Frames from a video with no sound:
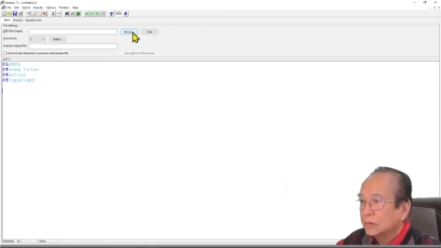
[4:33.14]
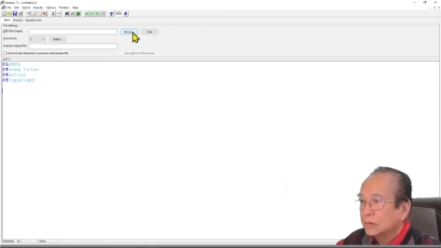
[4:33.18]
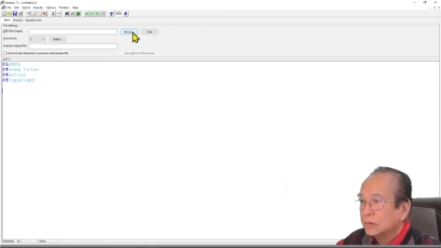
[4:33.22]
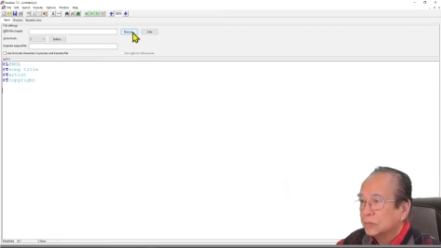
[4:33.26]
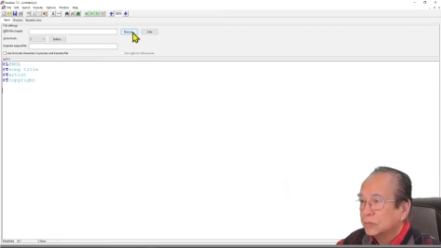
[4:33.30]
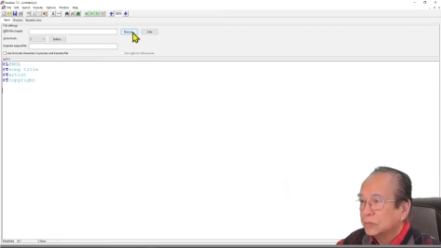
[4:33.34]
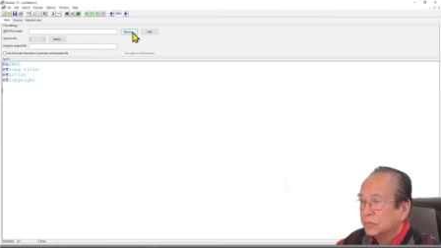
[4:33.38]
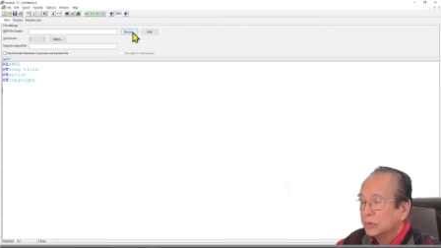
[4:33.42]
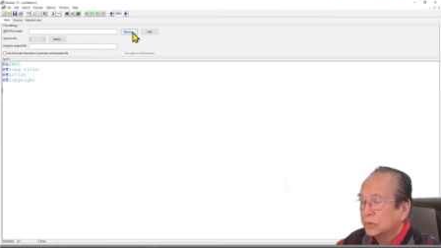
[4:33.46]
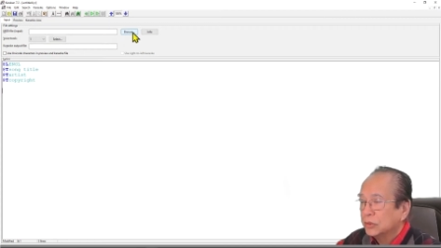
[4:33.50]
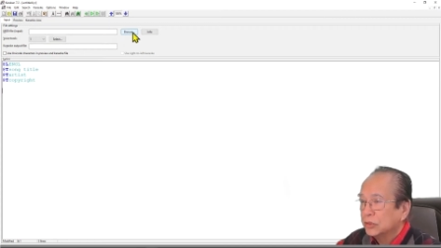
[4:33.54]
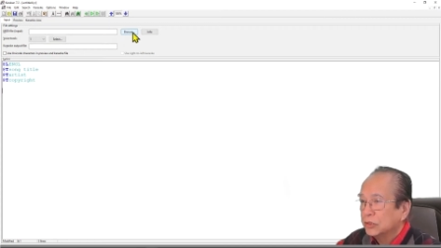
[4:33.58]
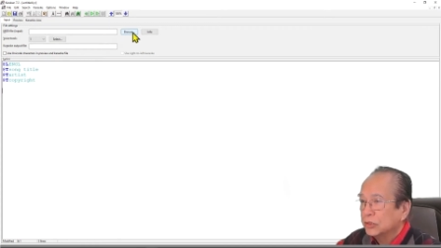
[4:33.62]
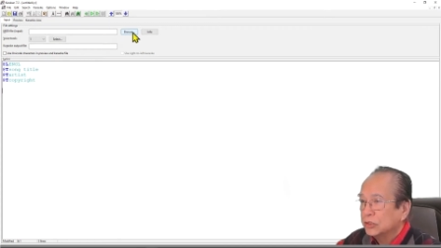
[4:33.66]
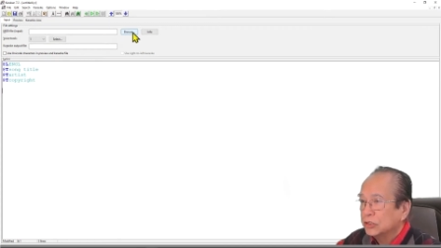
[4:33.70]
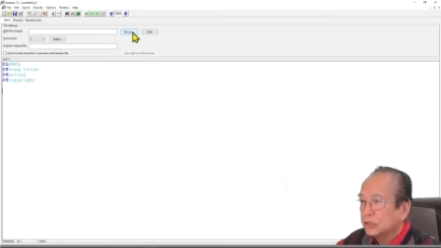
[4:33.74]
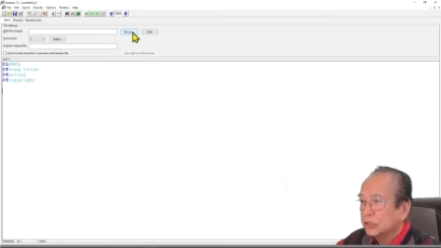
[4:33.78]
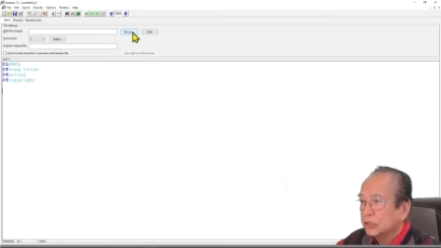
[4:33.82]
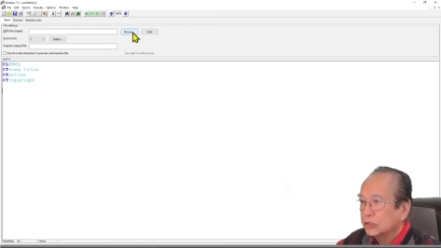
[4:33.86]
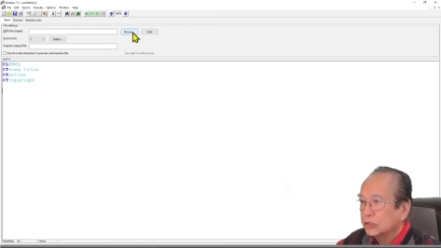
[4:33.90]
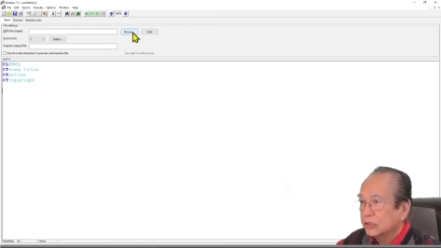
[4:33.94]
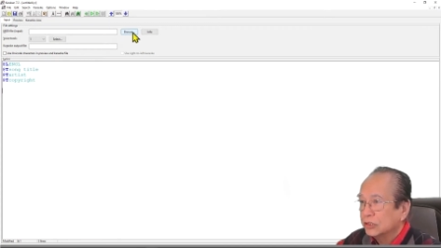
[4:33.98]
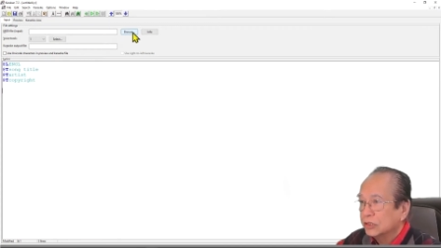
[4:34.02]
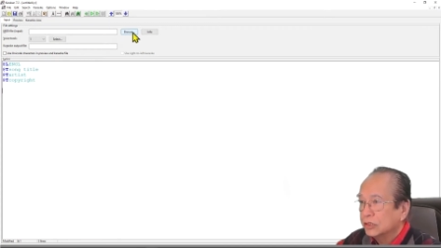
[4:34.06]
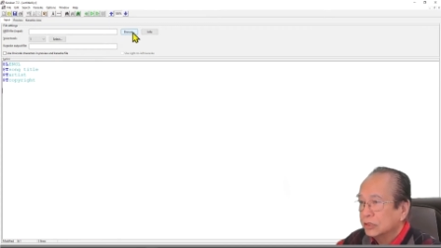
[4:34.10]
put
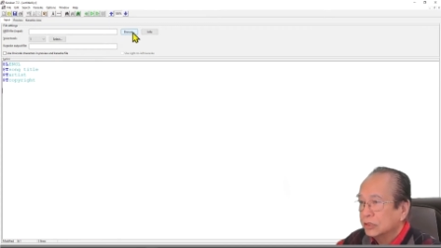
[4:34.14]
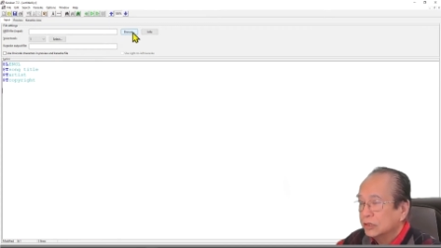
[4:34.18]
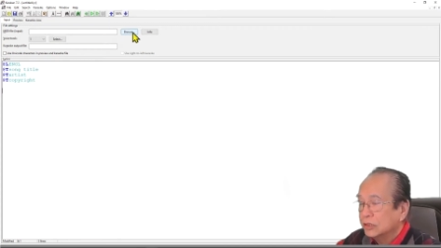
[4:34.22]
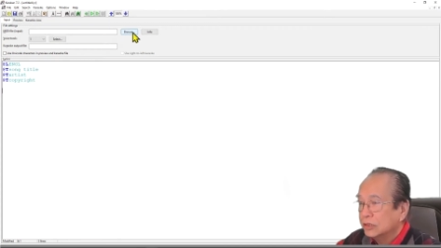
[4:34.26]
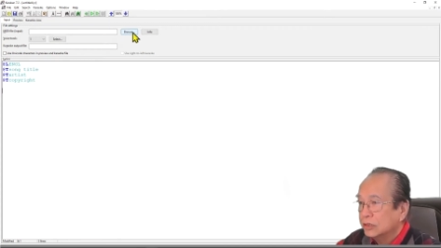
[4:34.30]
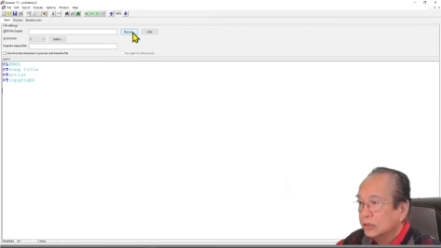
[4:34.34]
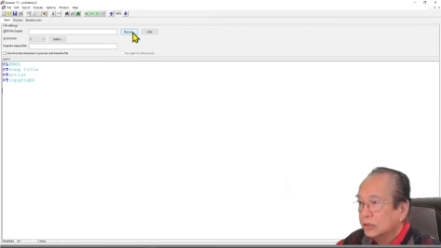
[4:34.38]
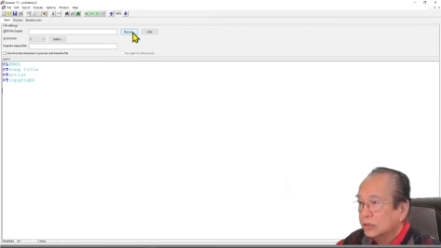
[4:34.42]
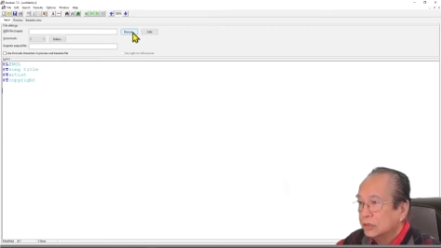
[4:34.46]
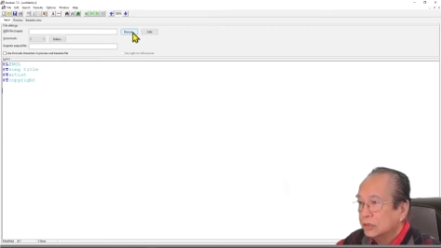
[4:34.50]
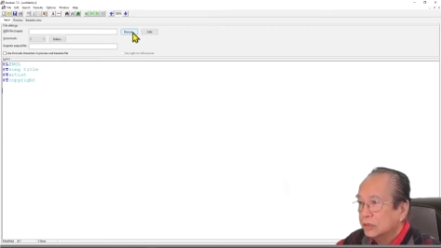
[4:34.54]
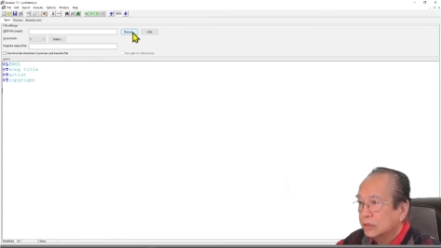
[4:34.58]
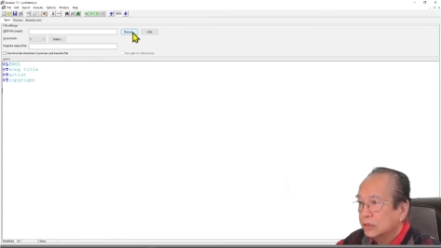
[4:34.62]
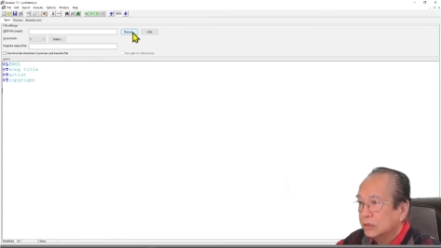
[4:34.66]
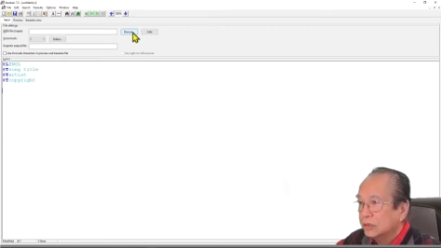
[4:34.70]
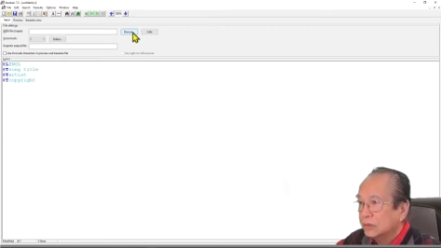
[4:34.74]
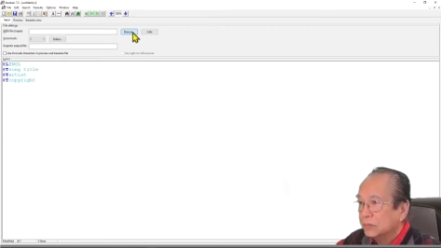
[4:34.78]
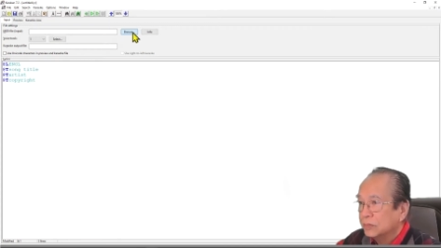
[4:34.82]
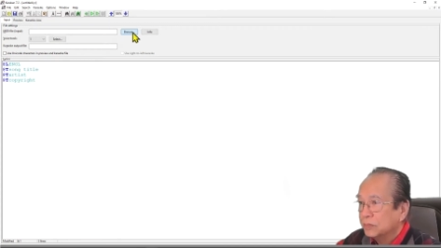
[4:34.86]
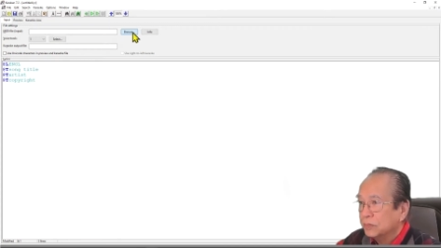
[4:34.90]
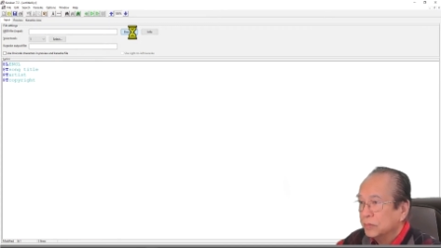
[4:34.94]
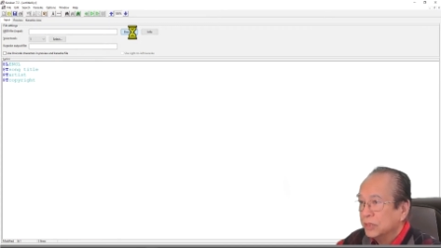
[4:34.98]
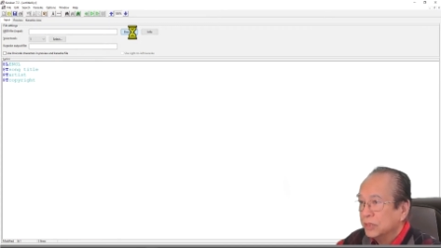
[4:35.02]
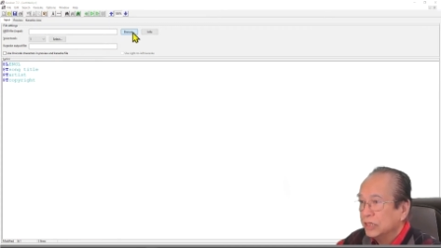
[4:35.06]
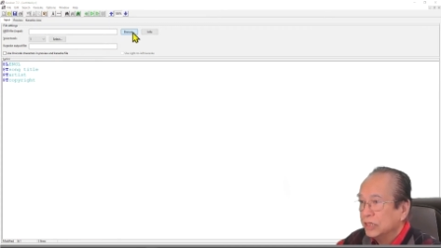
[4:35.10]
your
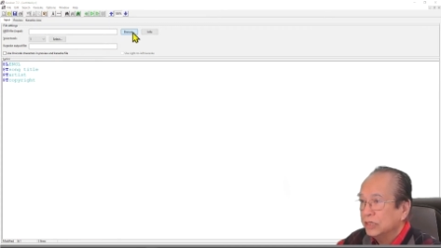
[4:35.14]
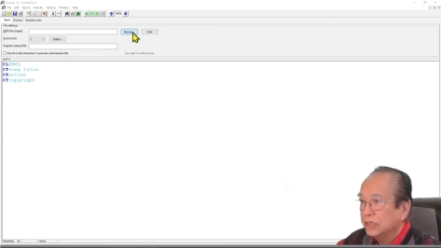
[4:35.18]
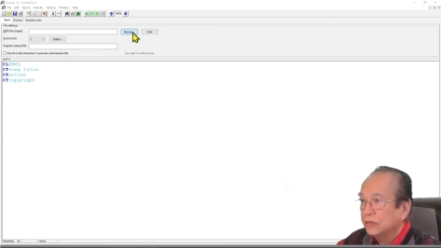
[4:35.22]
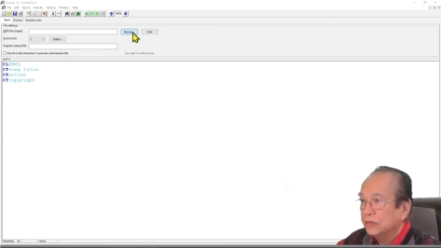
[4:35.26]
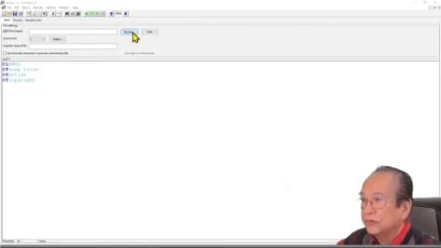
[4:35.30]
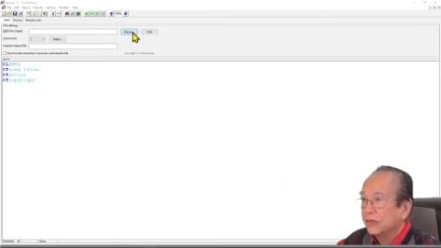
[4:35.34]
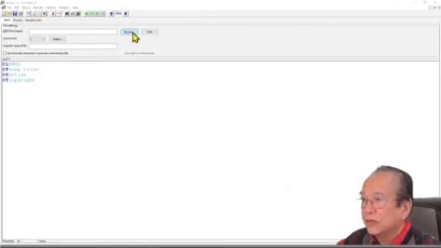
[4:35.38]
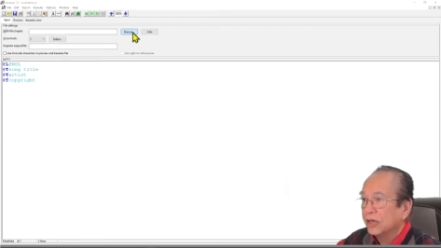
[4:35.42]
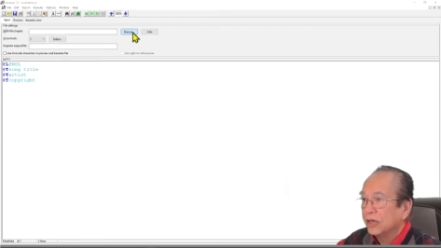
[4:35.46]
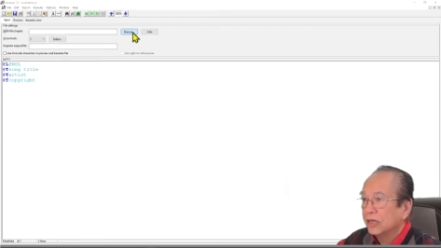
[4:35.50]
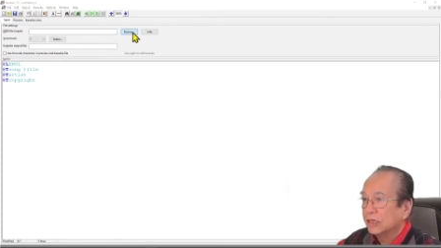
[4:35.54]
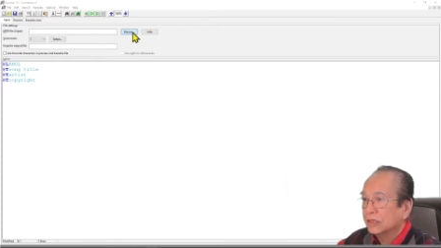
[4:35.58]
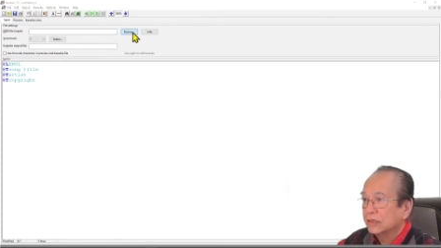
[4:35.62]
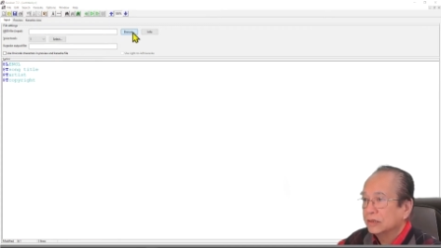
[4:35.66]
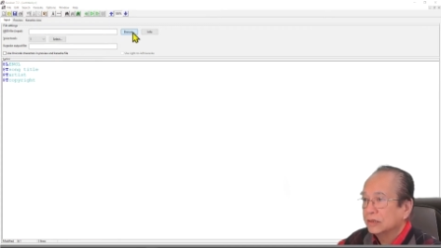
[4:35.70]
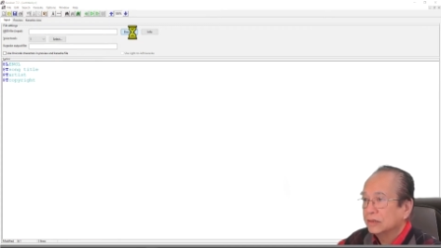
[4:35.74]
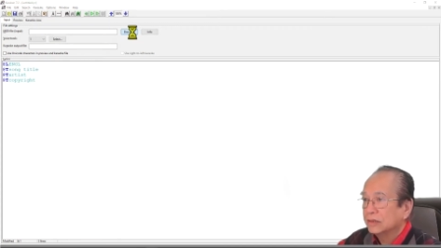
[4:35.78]
MIDI file.